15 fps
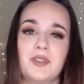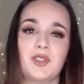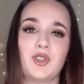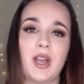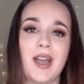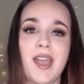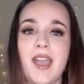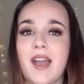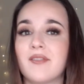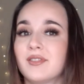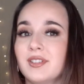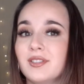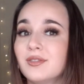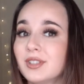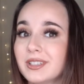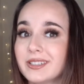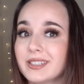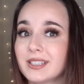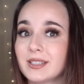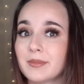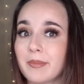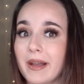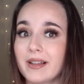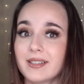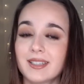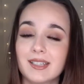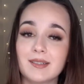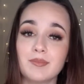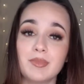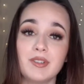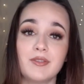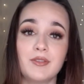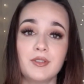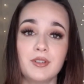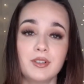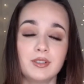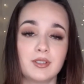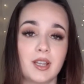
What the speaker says: which I haven't really smelled it before,